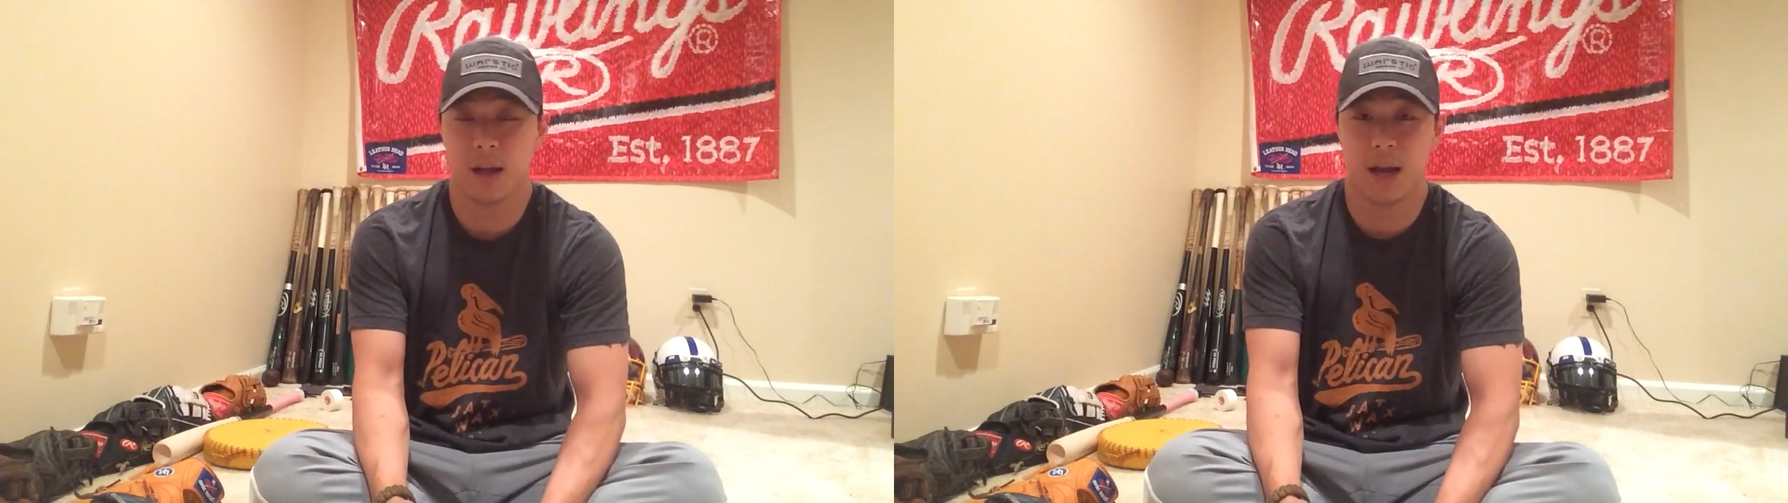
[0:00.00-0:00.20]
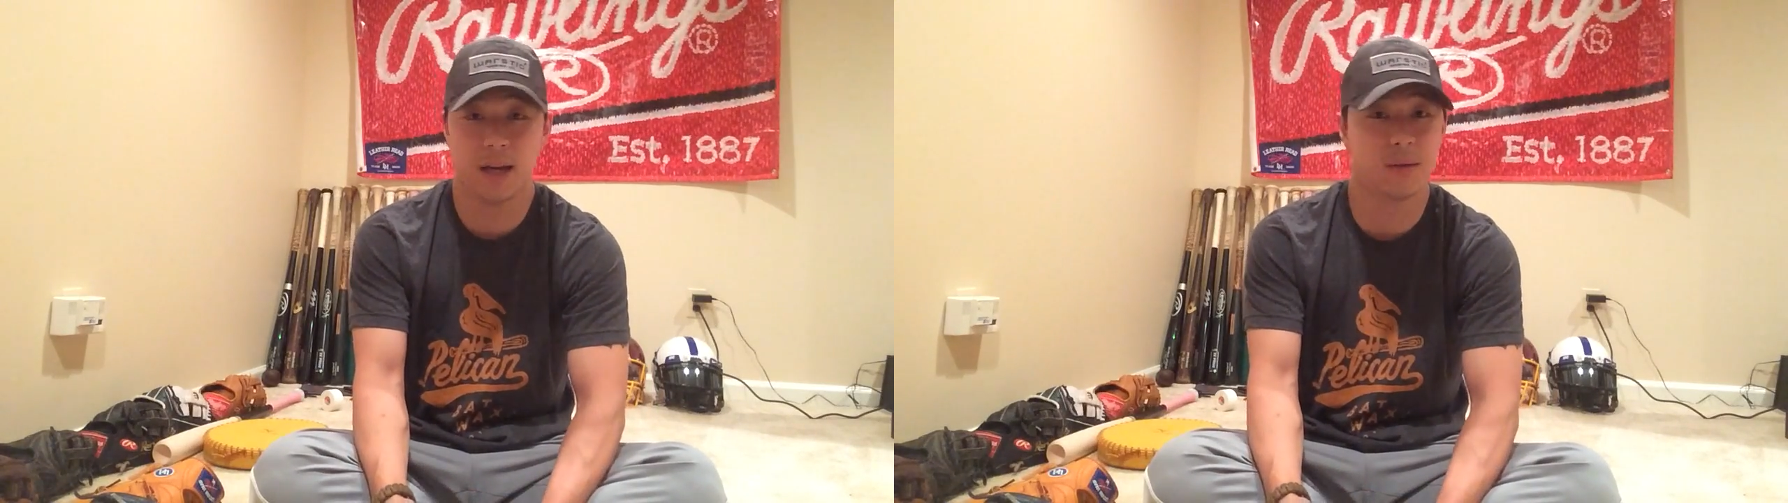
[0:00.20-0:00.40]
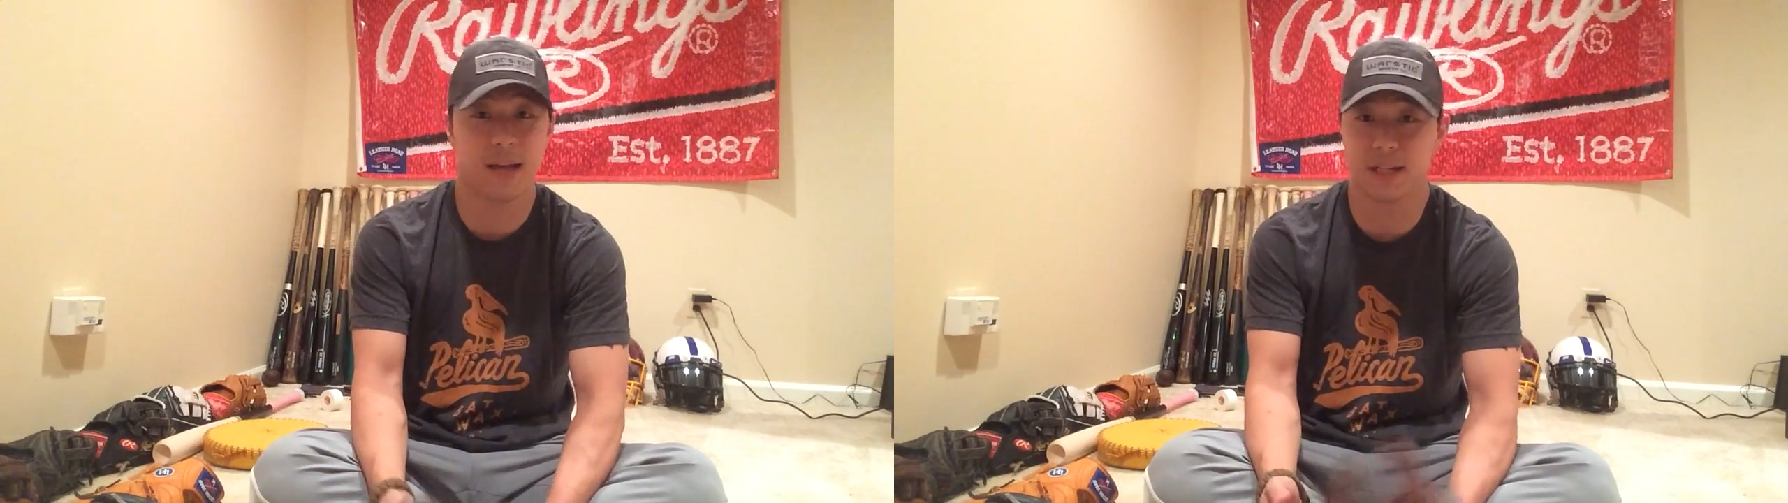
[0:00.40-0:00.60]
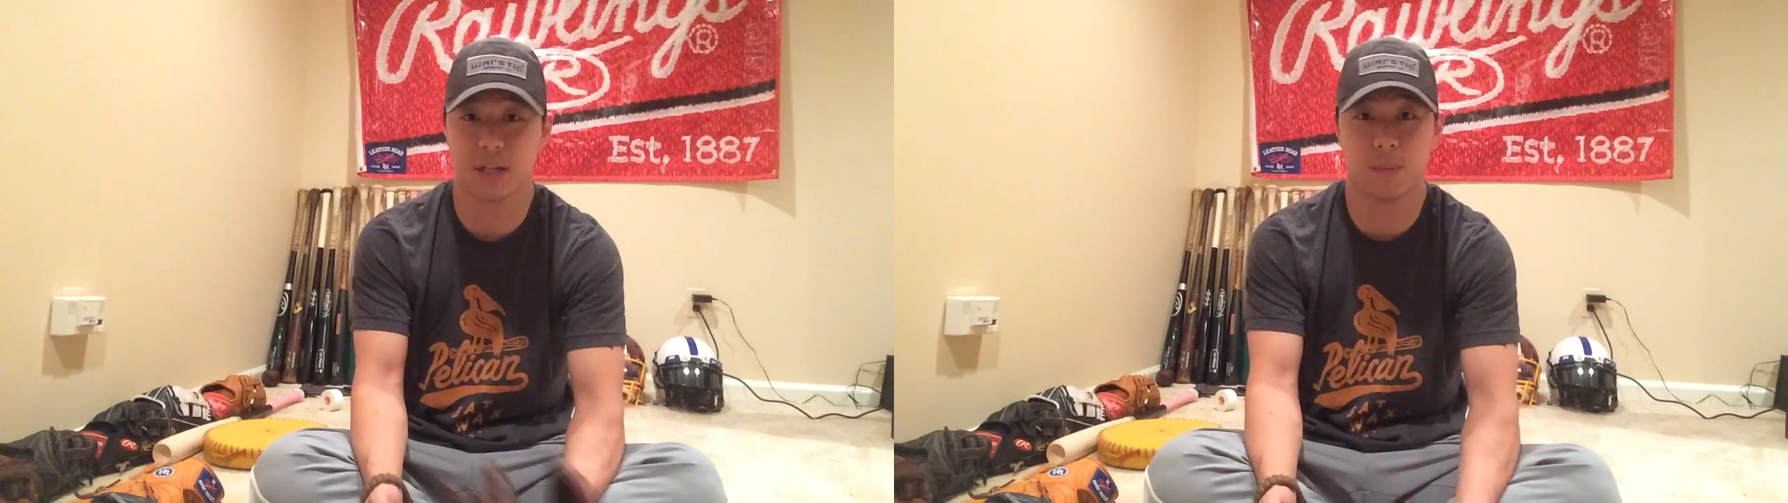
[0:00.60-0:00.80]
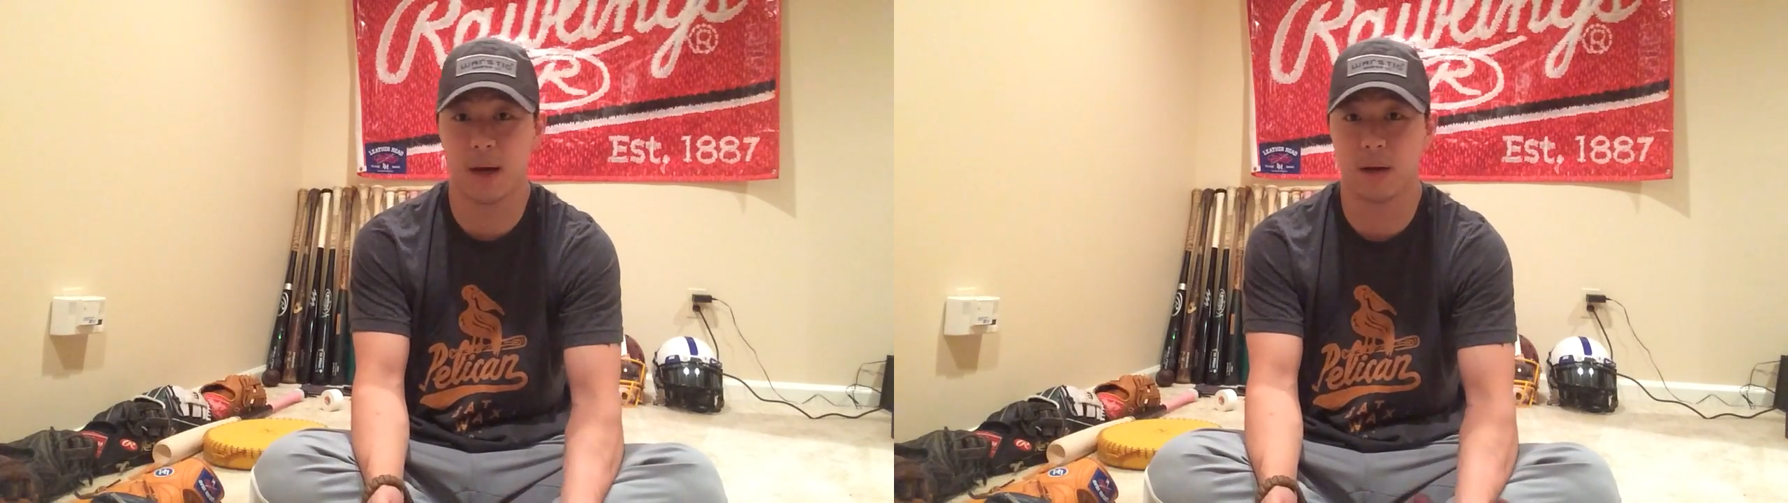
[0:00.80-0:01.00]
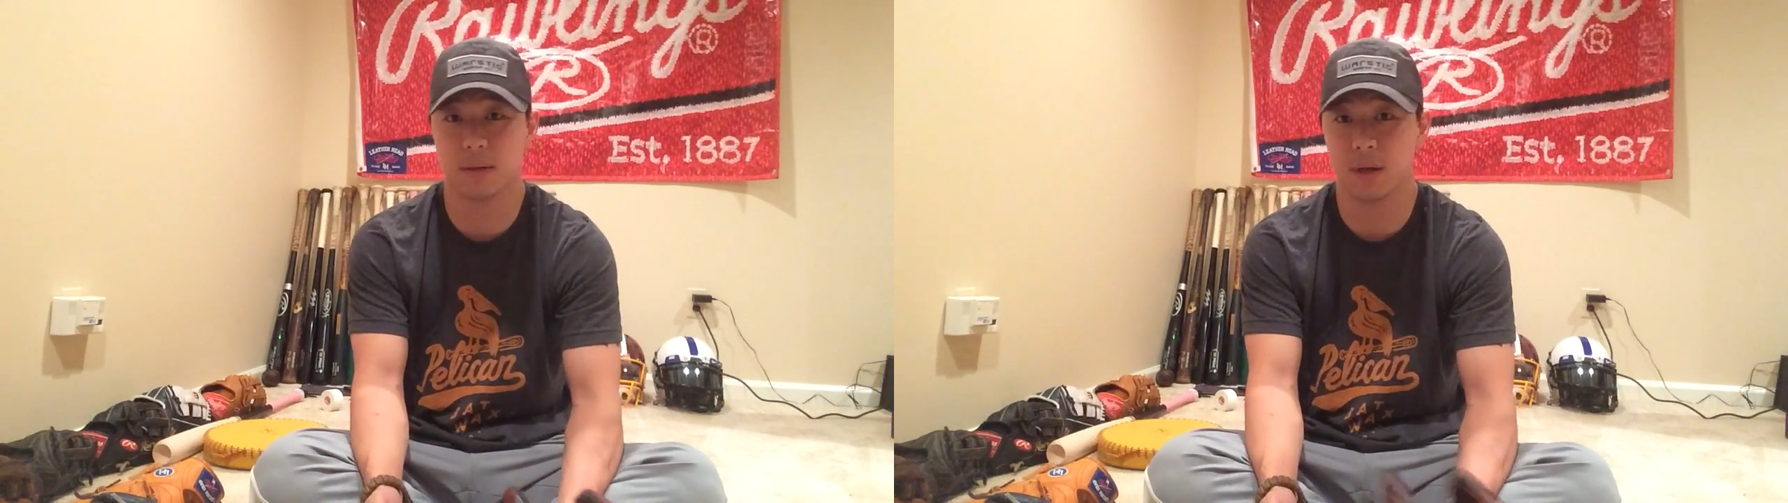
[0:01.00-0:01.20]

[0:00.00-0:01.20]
and he was asking about,